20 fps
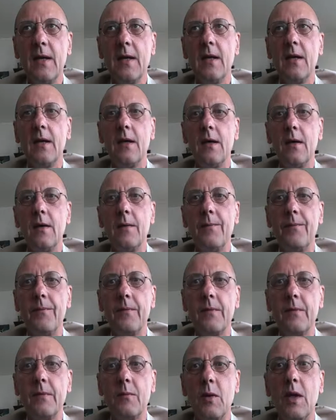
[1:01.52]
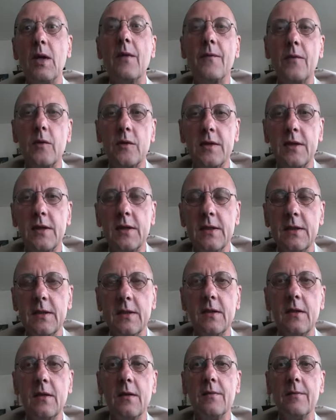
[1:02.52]
Well, of course, it is
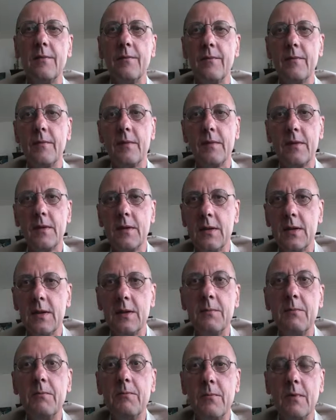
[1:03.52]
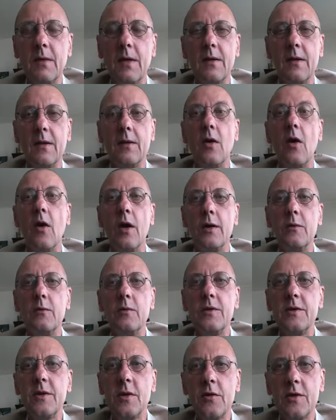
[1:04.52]
in the
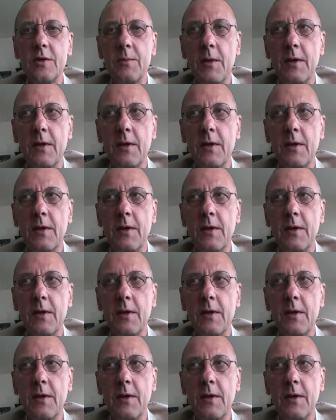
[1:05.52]
Hollywood source,